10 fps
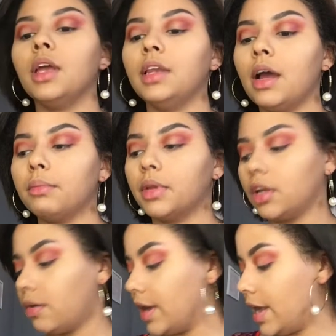Now I'm going to
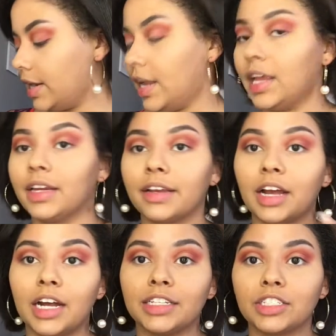go ahead and
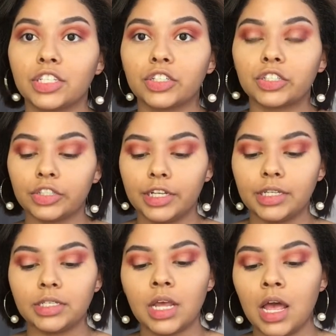cut the
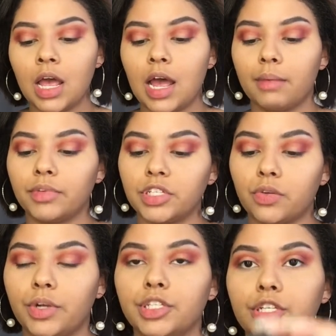crease. I'm just
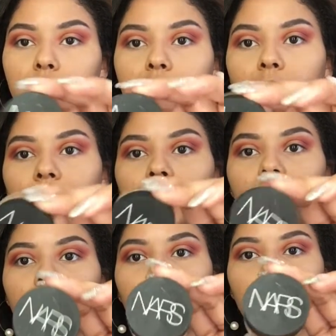going to use my
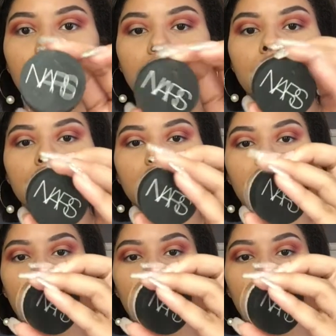NARS